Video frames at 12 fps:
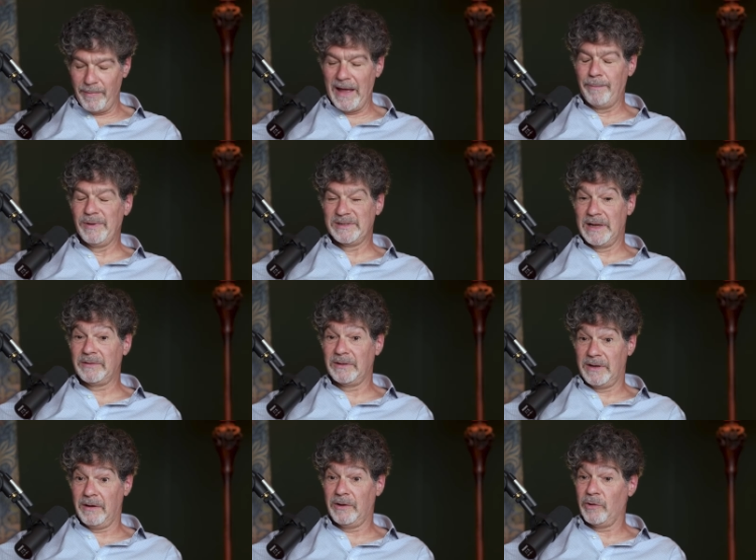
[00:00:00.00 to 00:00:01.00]
The map is not
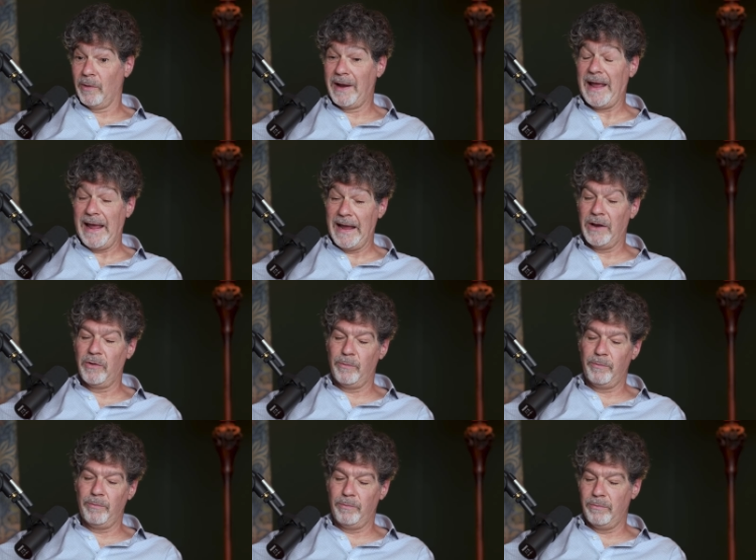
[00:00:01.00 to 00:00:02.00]
the territory,
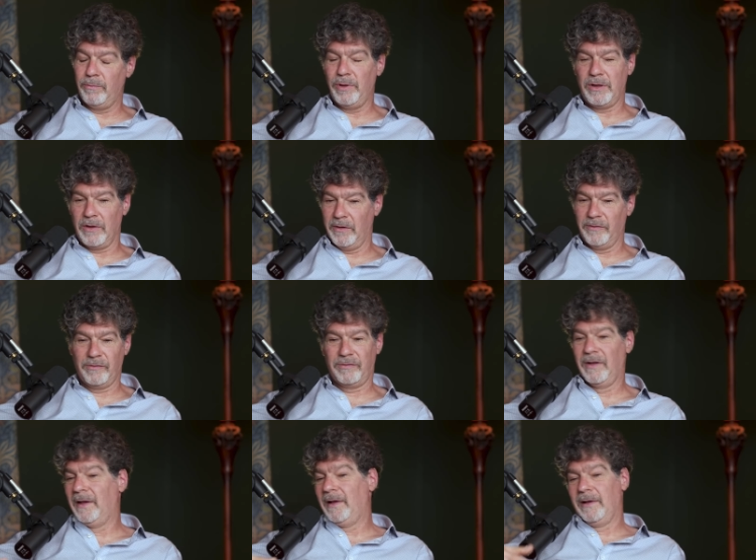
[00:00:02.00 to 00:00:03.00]
and
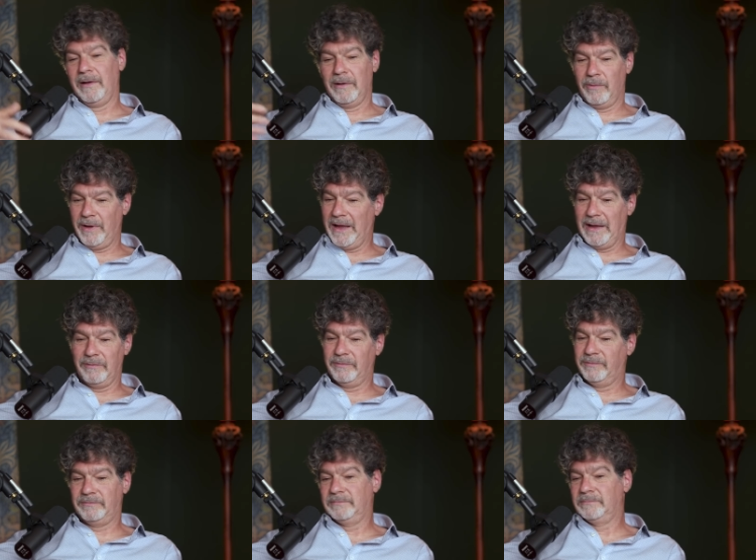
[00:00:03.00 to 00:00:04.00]
because we
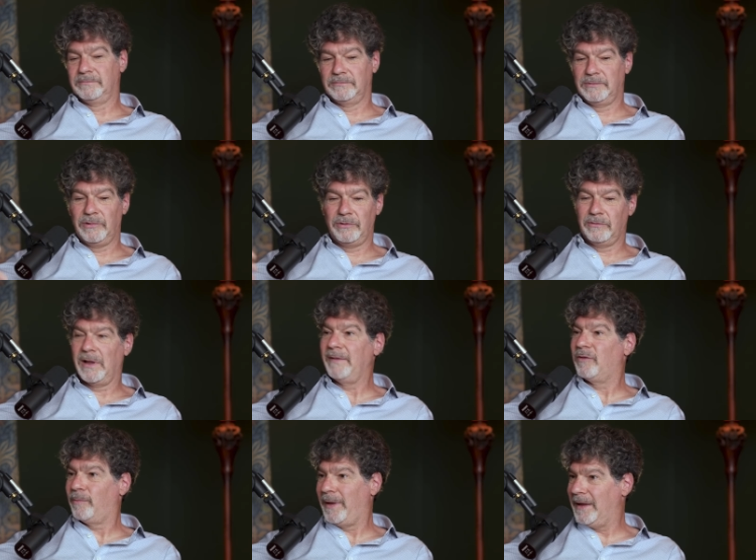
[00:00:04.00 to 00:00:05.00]
have
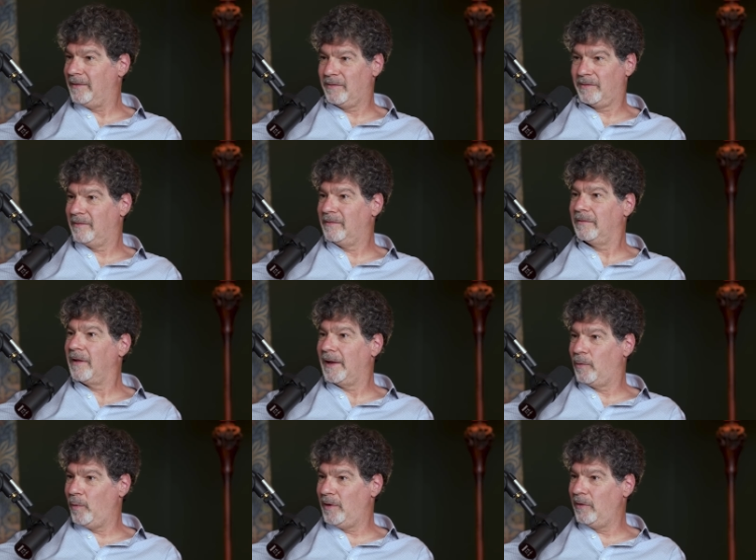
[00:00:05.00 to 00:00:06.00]
lifespans
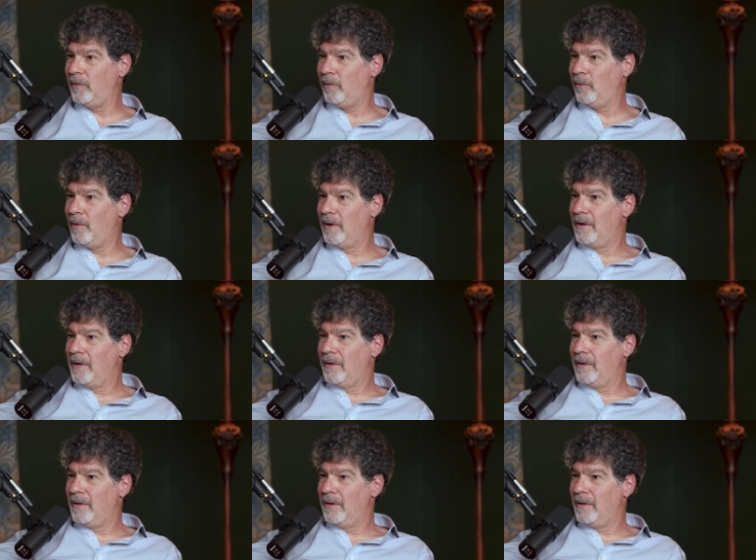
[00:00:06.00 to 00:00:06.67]
like we do,